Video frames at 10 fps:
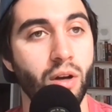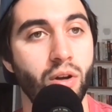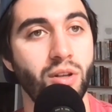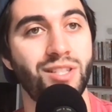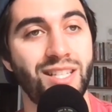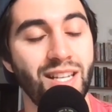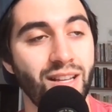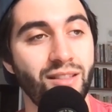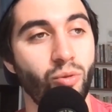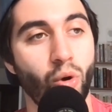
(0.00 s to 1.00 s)

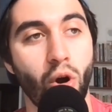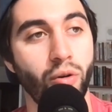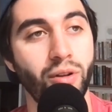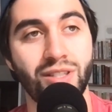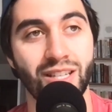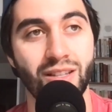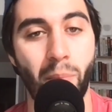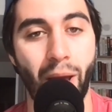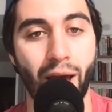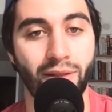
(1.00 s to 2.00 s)
seeing the road, seeing the
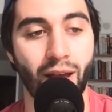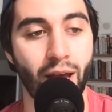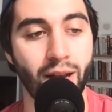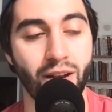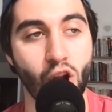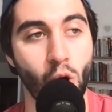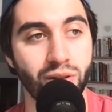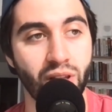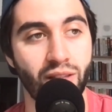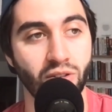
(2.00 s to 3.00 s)
path ahead, and
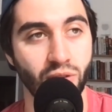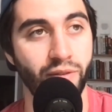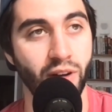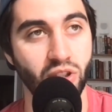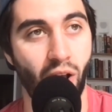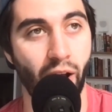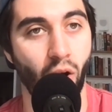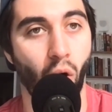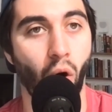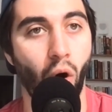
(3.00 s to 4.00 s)
knowing that there's a finish line
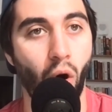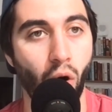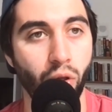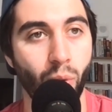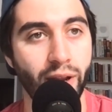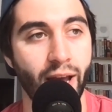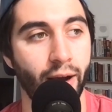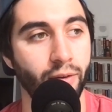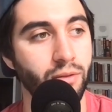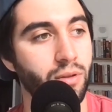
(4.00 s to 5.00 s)
all the way
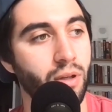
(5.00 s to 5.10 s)
down.